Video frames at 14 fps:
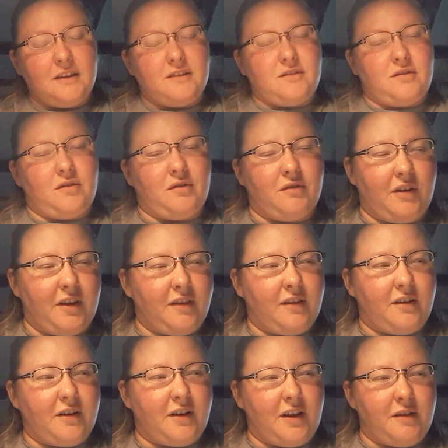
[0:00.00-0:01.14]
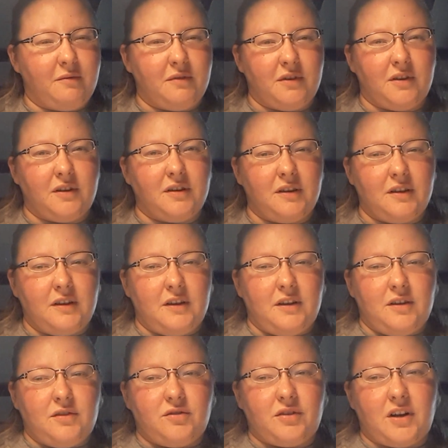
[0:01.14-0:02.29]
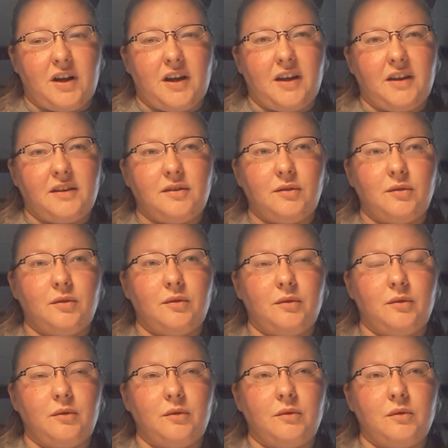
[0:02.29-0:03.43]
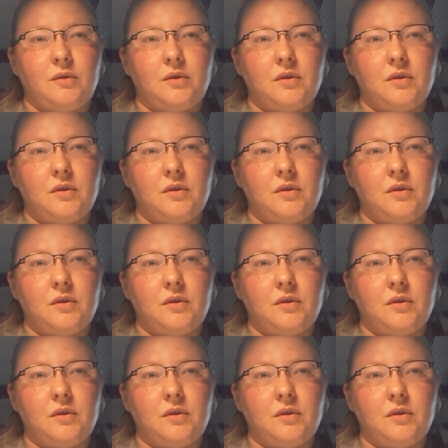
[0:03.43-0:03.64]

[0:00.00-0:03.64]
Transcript: so I thought I would try to